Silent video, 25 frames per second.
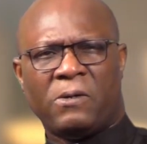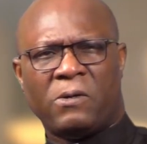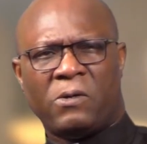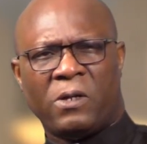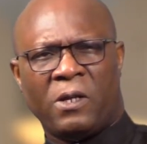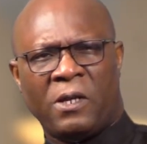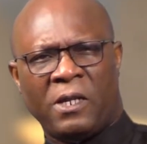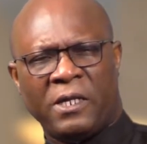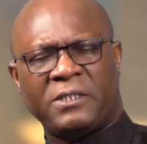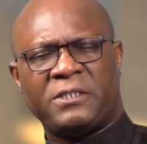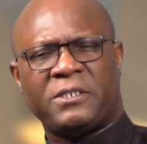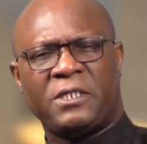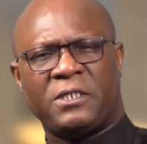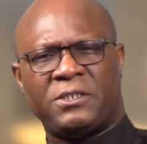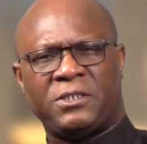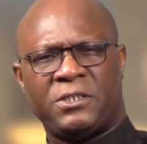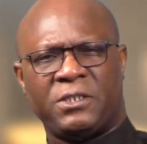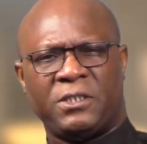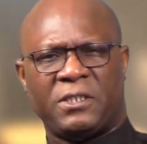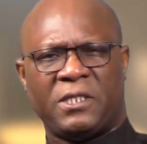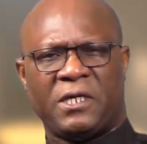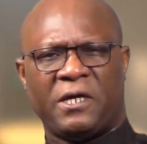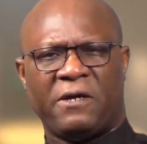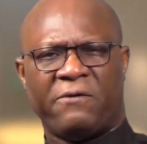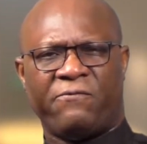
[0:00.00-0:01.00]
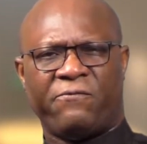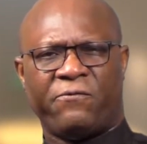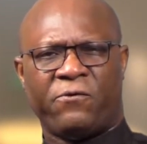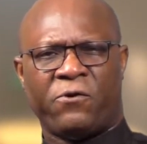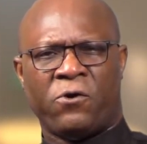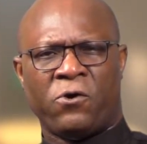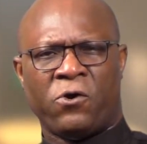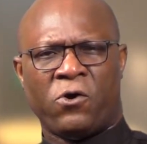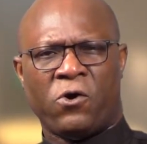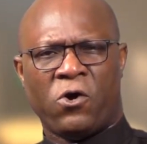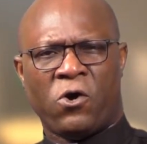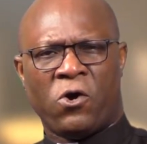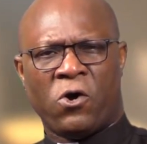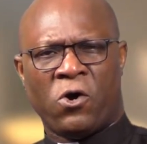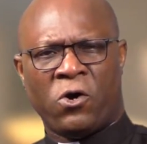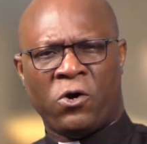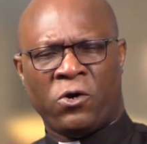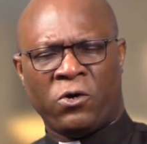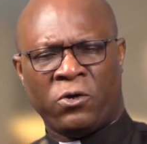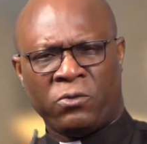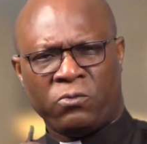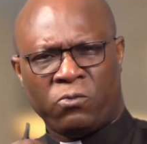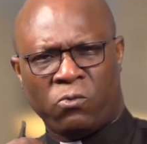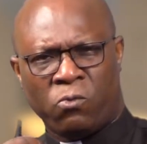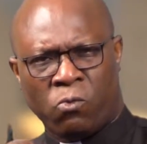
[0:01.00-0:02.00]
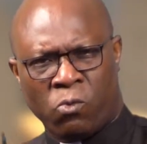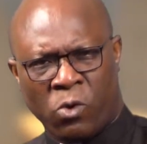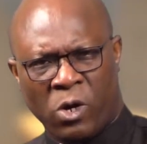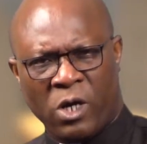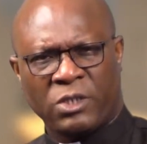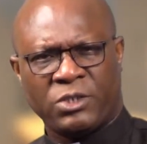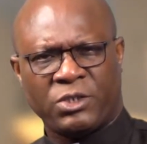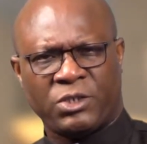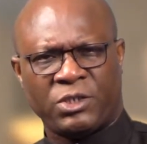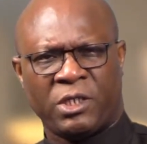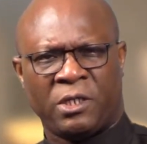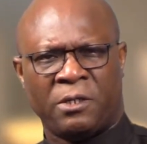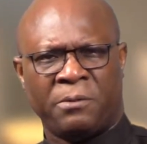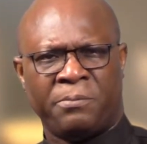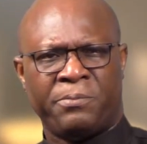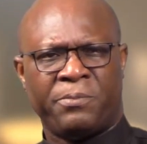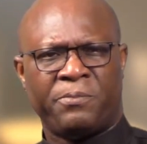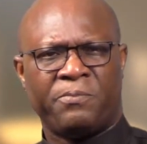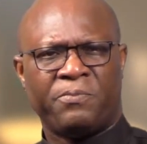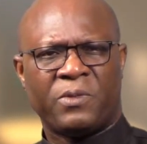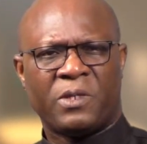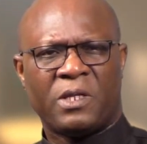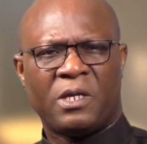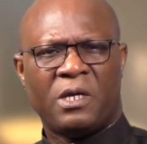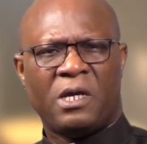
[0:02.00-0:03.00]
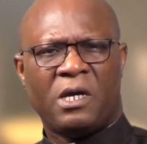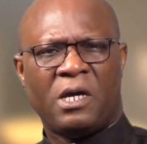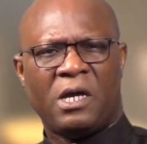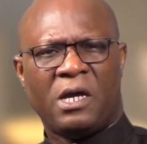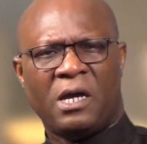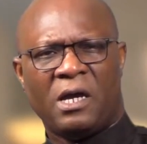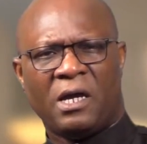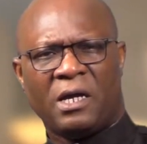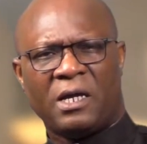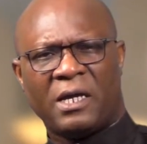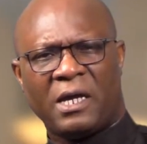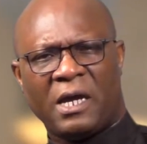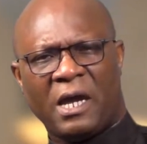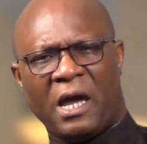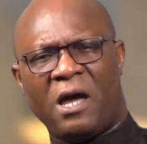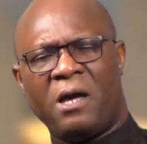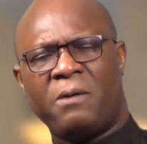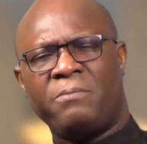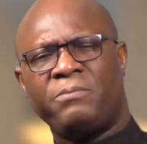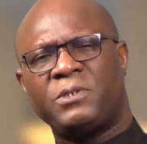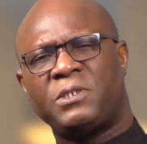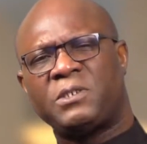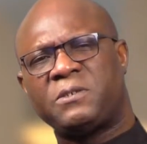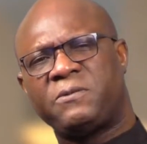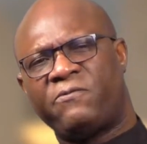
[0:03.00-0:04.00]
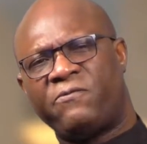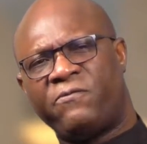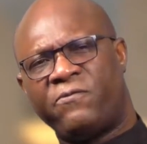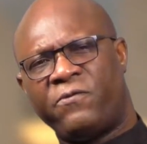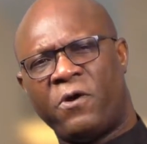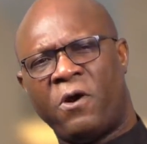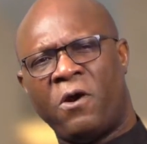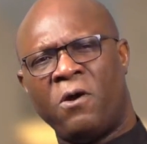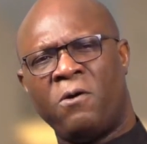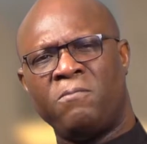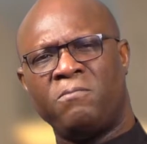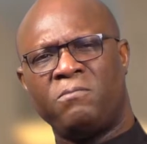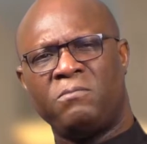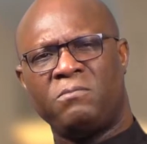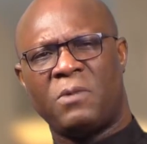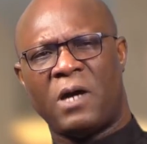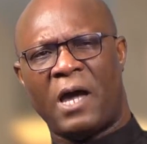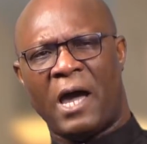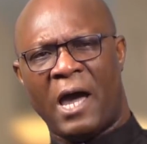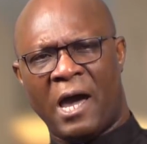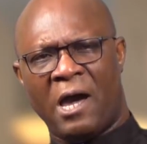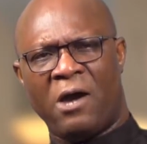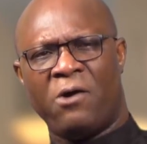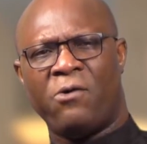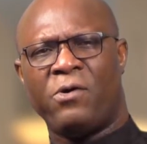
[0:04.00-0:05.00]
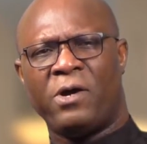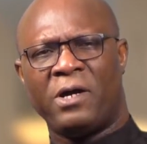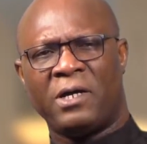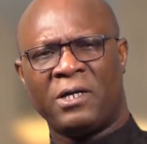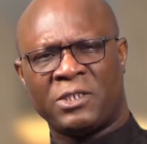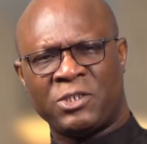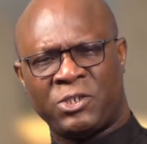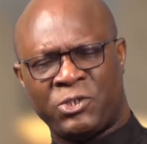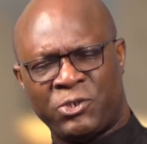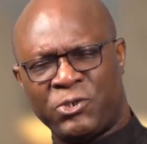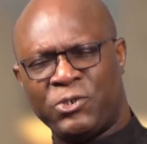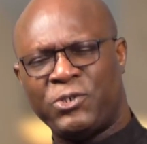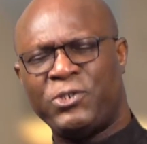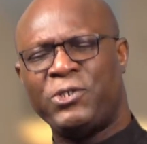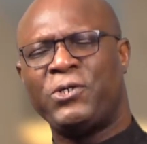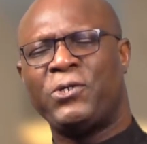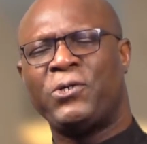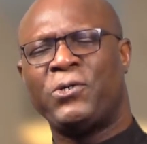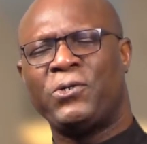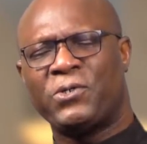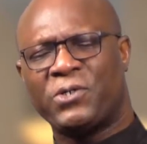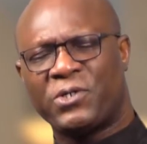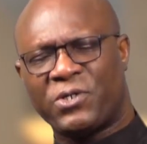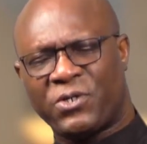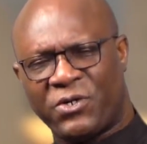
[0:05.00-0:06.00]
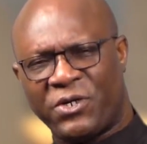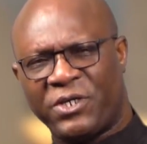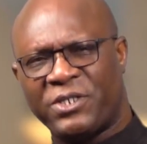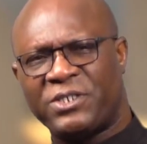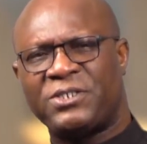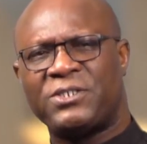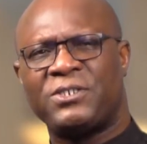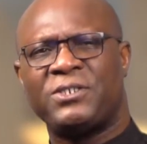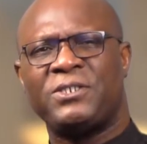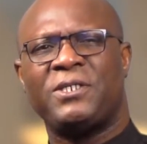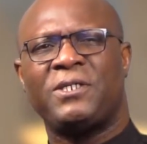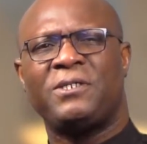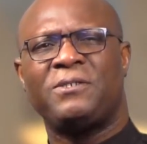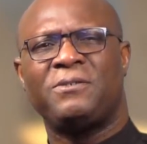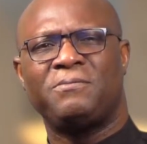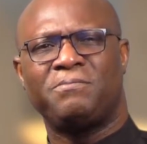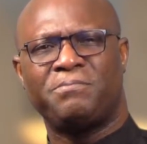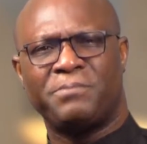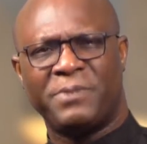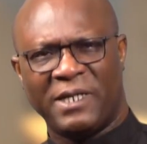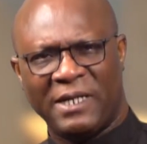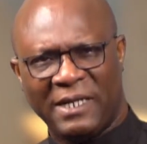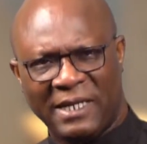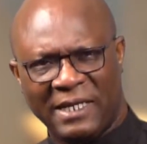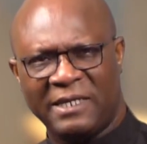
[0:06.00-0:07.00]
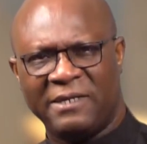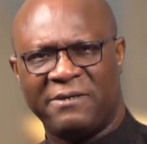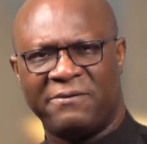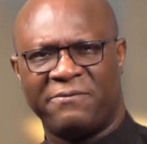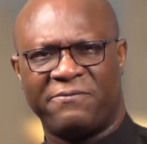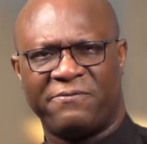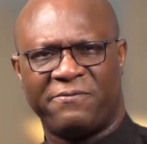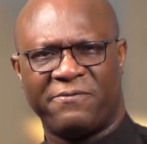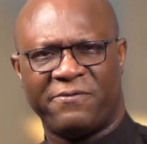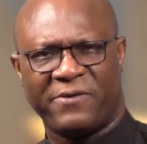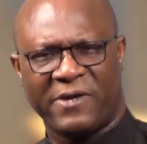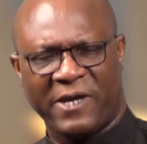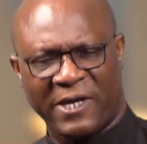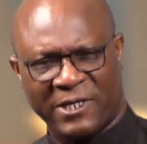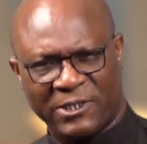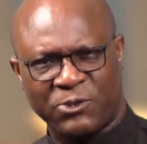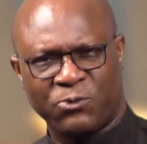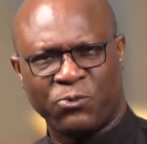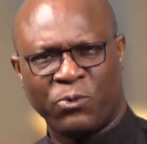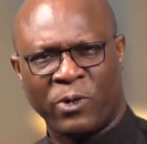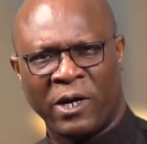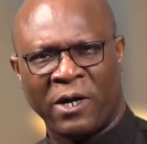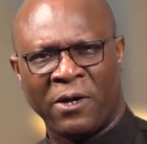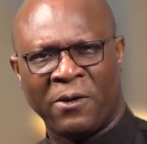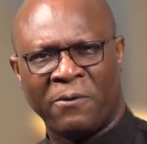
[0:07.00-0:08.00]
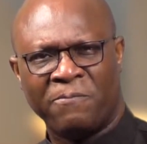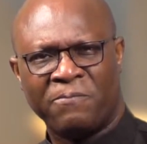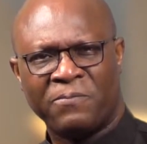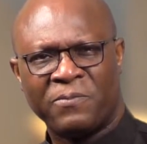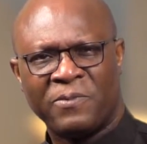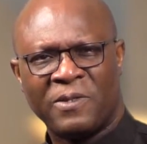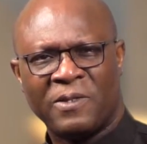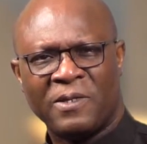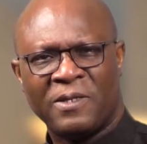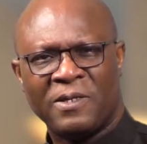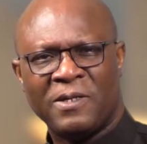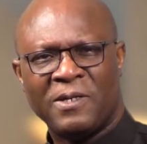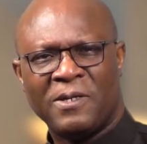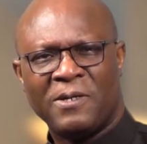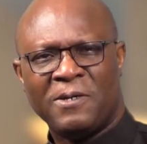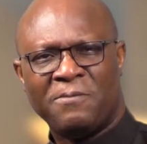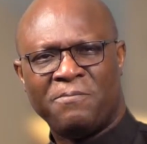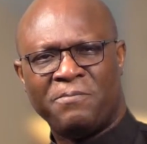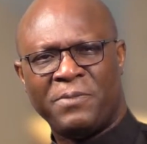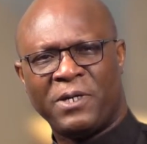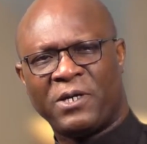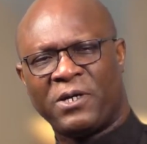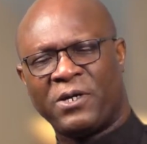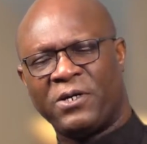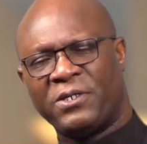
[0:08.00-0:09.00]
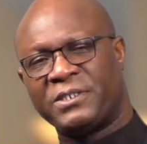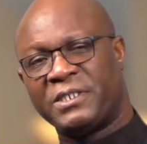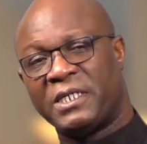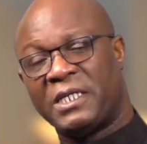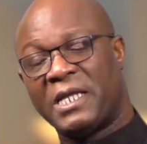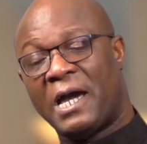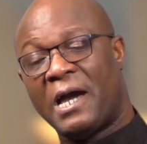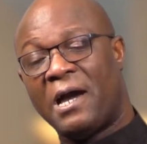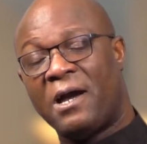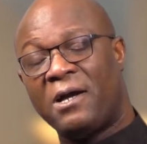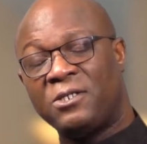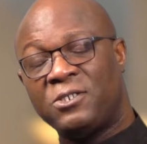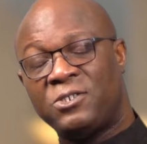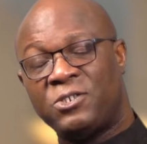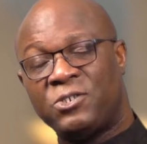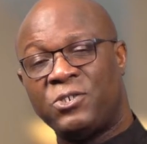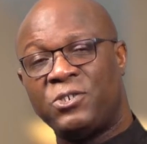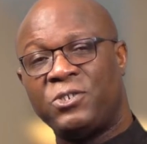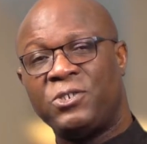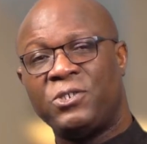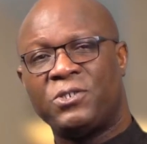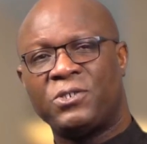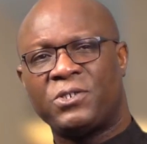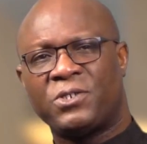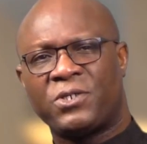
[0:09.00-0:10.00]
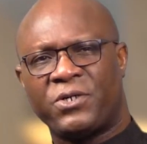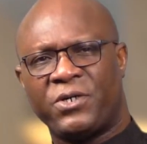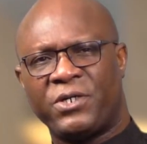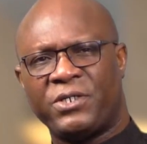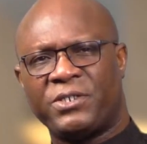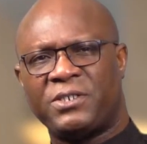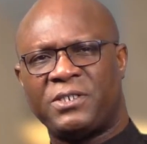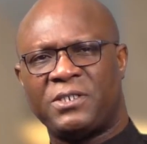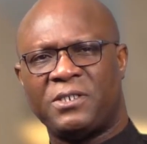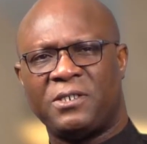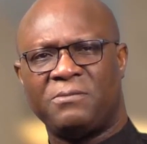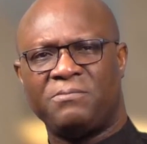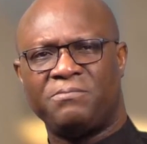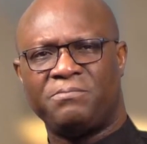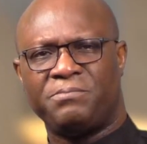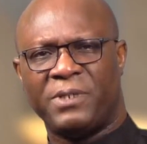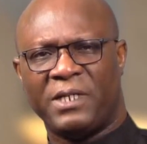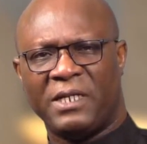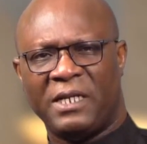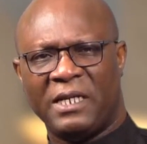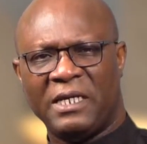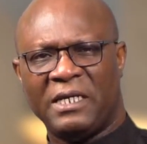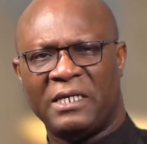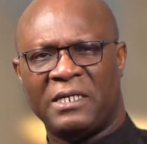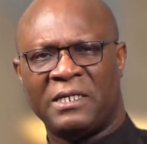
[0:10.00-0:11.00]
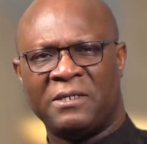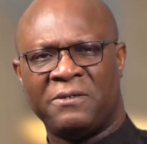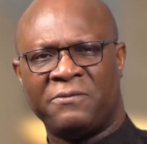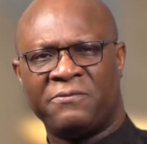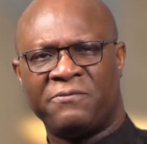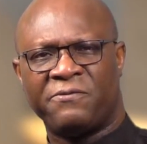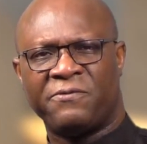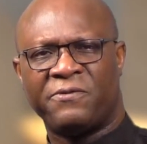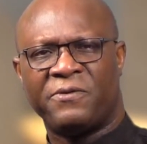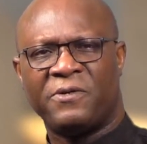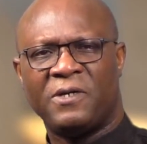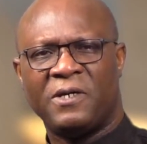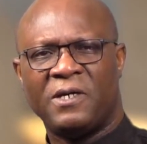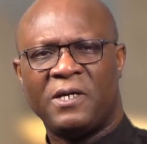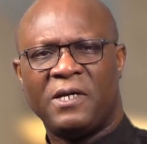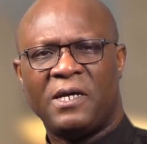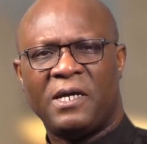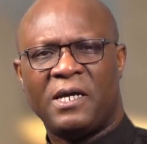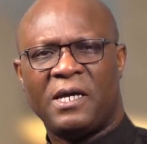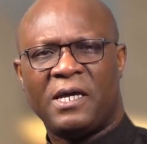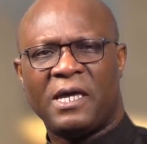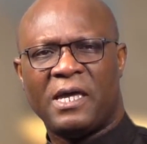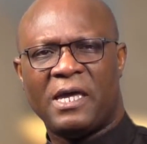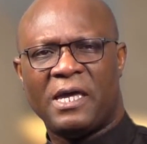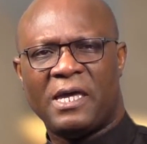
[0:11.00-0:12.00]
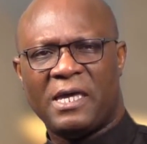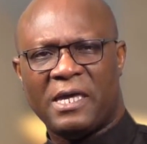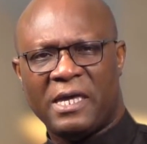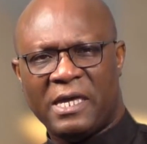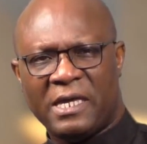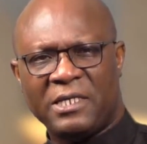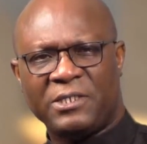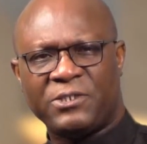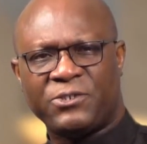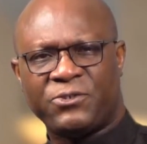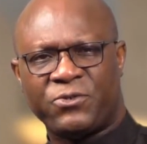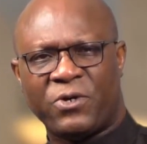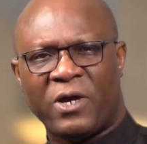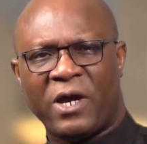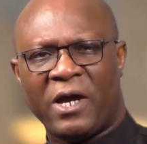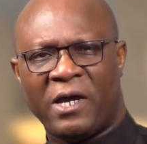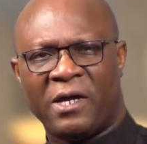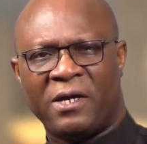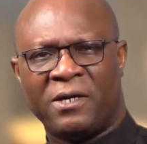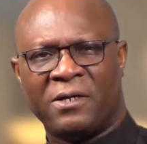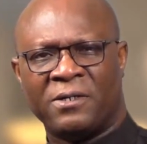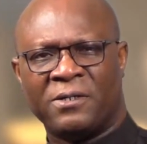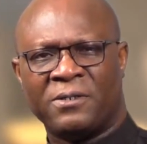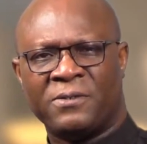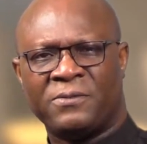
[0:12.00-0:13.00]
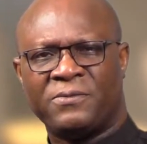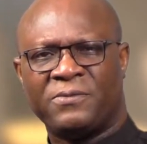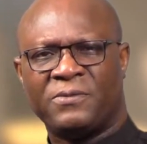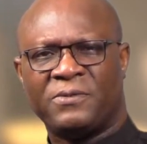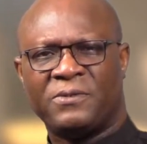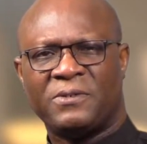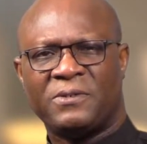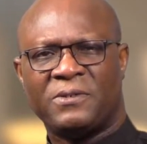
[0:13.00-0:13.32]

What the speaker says: liturgy, therefore, or worship, comes from our Judeo-Christian belief as well. Because in our Judeo-Christian belief, Israel